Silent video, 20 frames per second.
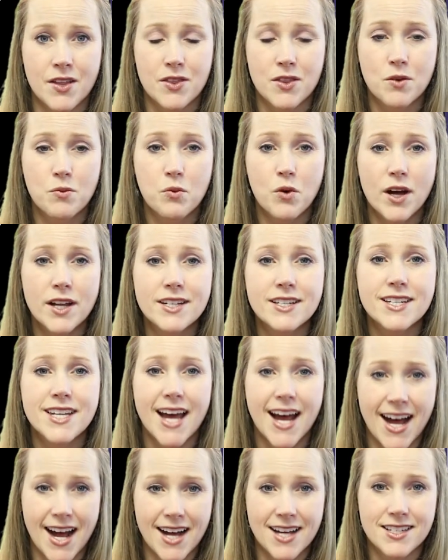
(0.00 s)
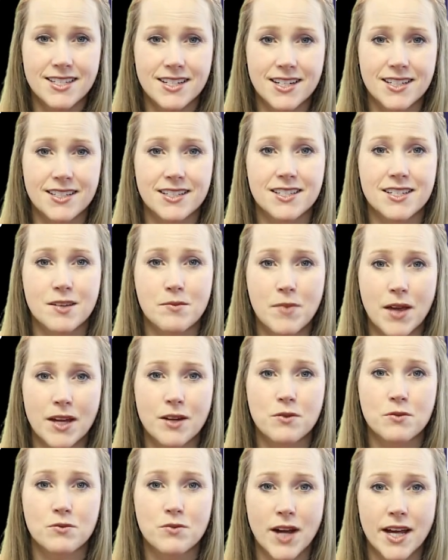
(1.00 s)
the one tasked to make
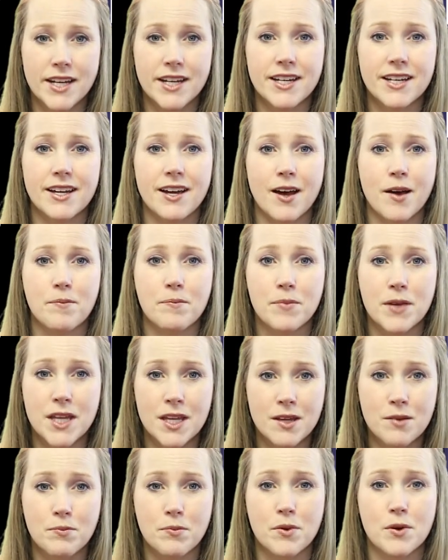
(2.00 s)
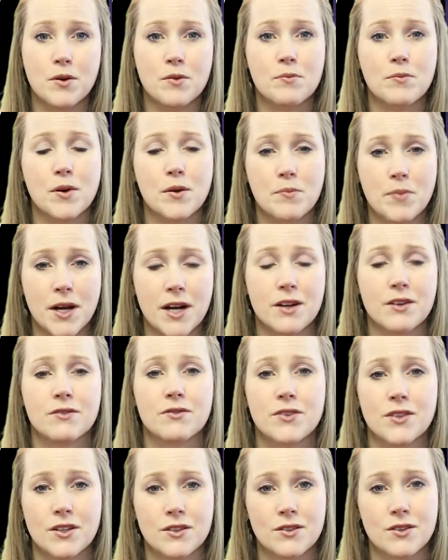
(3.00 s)
ready a people prepared
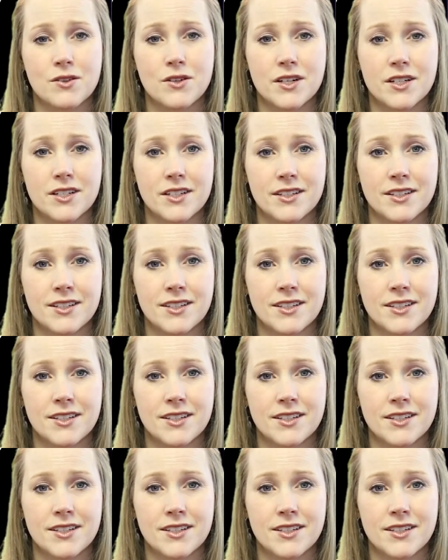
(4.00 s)
for the Lord.